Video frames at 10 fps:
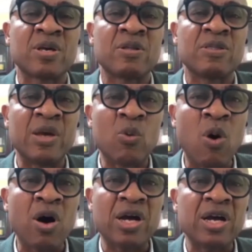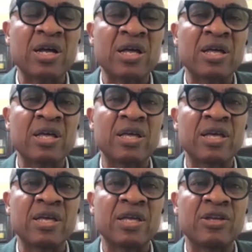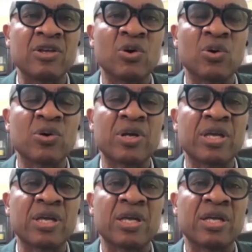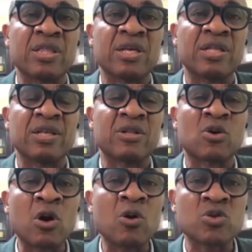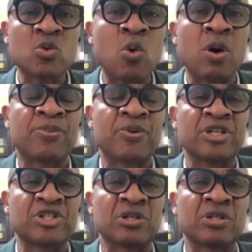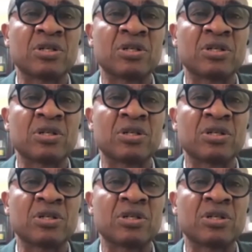they work, in close cooperation,